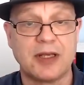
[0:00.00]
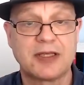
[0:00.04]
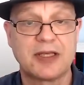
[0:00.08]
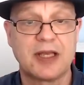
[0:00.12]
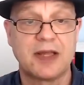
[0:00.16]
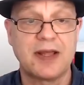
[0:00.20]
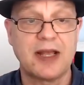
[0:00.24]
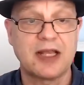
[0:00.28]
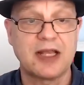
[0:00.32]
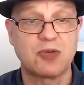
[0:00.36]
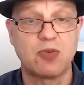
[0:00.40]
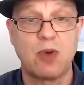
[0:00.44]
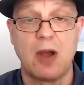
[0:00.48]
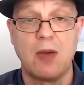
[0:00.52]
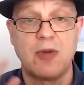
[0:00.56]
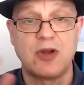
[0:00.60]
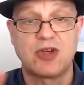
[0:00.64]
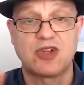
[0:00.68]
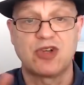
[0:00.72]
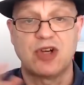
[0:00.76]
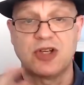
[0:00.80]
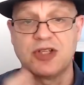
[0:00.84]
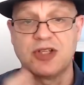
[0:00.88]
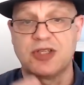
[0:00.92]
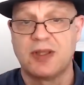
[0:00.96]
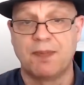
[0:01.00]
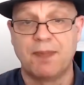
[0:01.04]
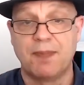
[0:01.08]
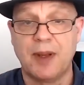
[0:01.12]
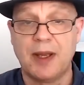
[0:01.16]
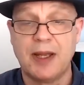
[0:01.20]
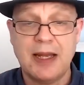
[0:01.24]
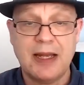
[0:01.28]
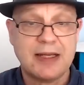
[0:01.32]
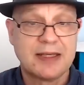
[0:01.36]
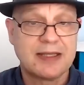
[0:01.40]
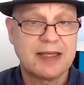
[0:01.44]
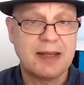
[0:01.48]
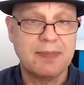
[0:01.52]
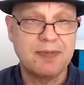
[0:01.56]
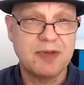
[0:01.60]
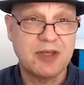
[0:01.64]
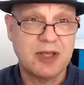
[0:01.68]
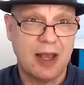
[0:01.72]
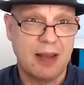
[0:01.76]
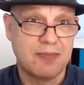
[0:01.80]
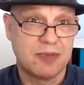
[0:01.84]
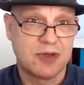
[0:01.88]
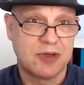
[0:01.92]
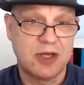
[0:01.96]
So that's why we trust them. But
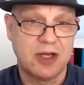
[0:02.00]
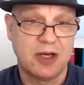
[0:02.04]
sometimes, I